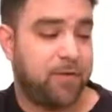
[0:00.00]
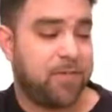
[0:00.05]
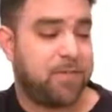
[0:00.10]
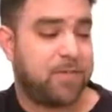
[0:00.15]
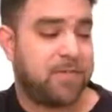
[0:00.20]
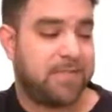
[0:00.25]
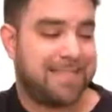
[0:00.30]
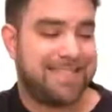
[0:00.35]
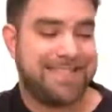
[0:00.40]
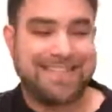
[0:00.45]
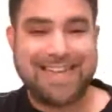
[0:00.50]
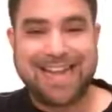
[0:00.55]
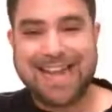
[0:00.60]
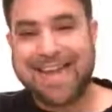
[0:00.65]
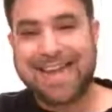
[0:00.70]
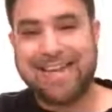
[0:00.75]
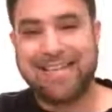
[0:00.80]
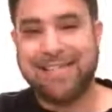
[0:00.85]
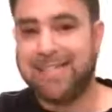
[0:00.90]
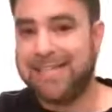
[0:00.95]
which is
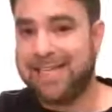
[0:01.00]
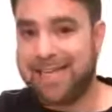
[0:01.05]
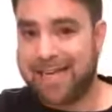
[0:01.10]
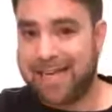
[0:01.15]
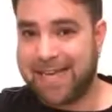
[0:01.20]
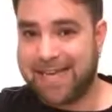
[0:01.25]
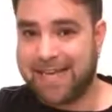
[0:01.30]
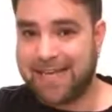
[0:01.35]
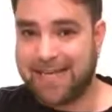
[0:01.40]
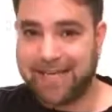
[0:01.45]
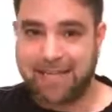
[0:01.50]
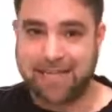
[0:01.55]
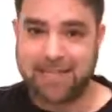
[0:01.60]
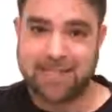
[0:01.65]
Dad-Gad.